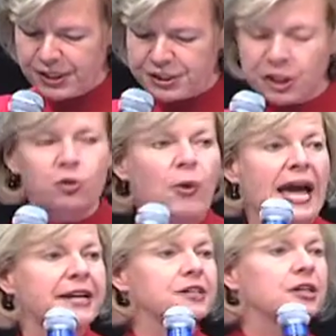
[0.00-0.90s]
to
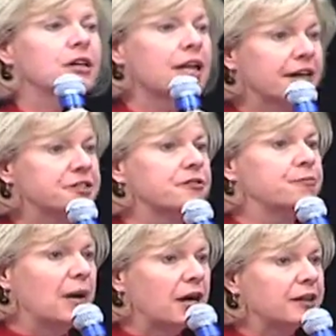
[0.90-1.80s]
grant
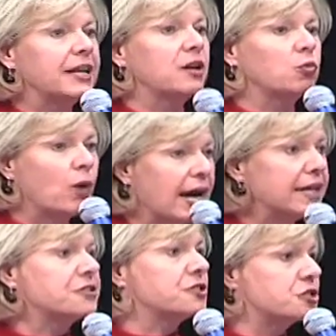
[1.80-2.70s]
collective bargaining
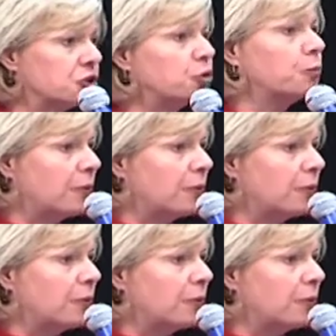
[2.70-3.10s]
rights to